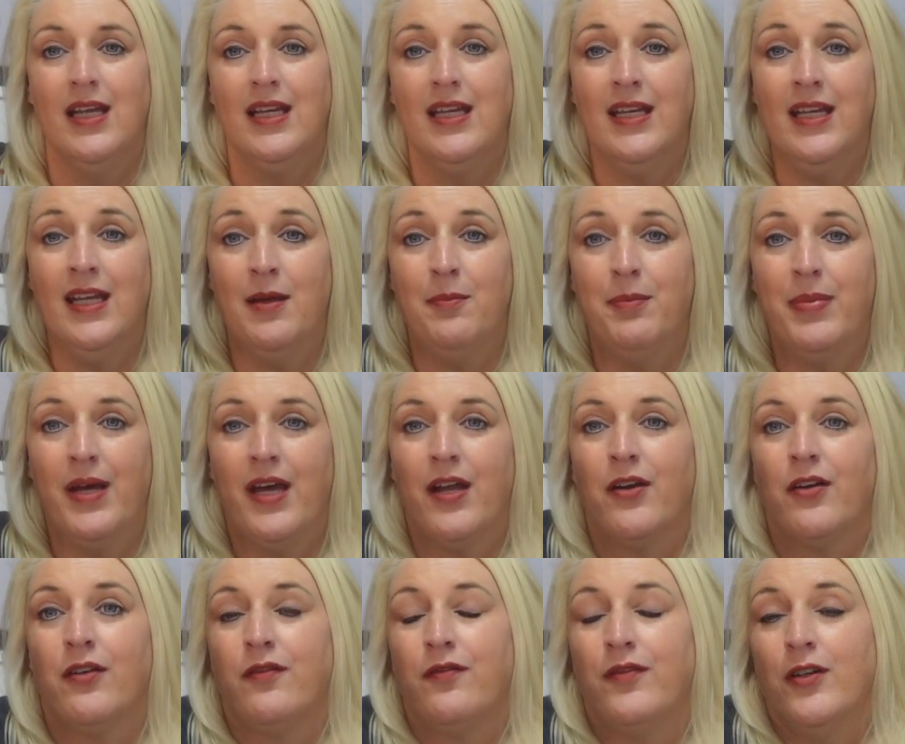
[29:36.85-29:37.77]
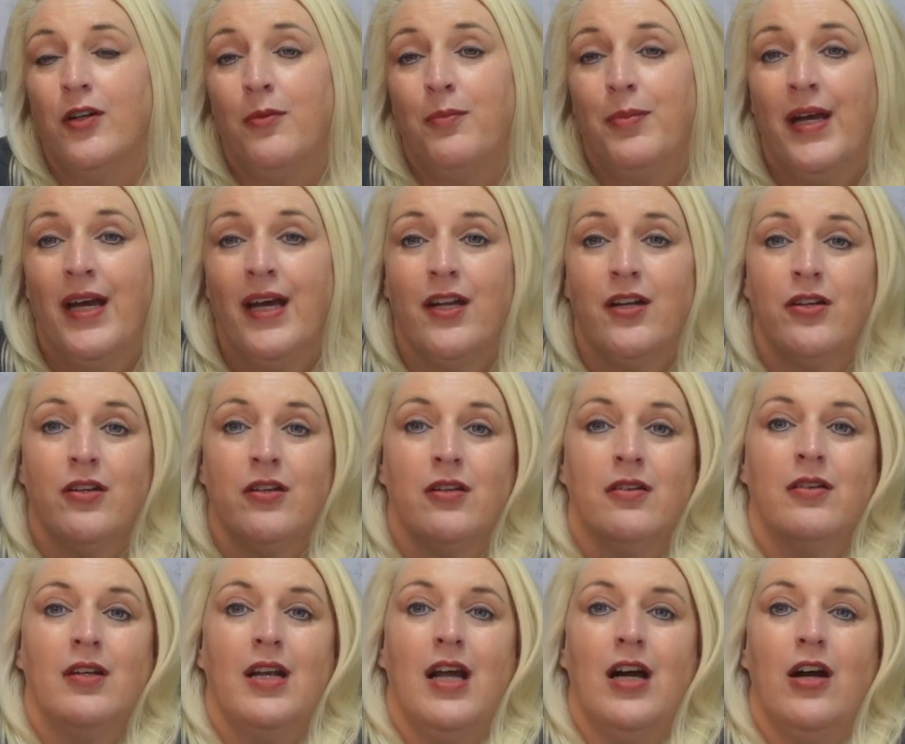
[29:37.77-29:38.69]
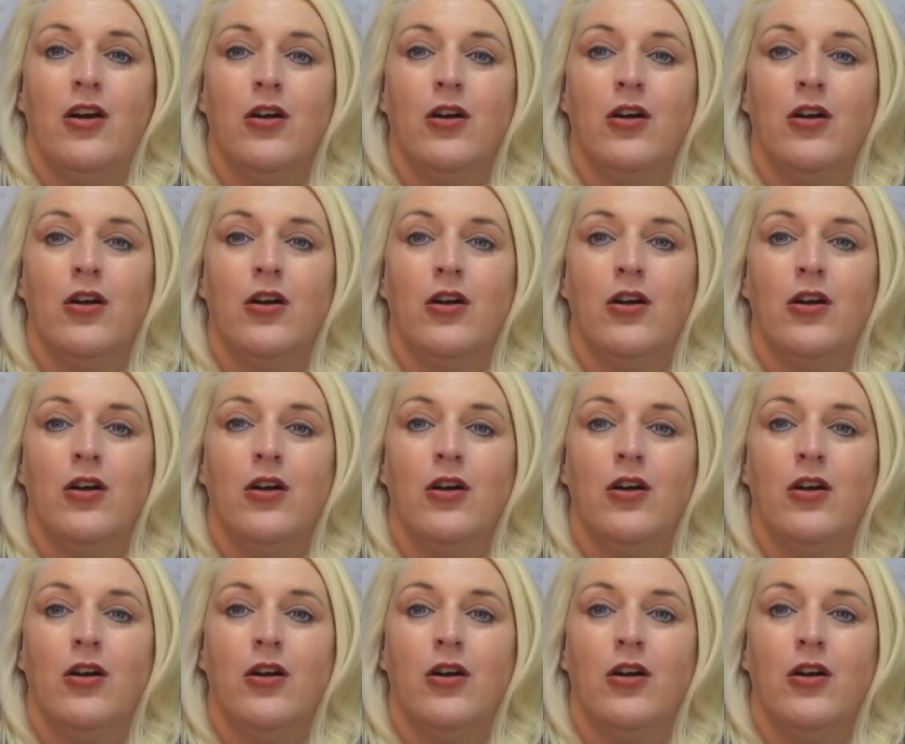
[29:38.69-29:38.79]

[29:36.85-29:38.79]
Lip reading: get better, feel better,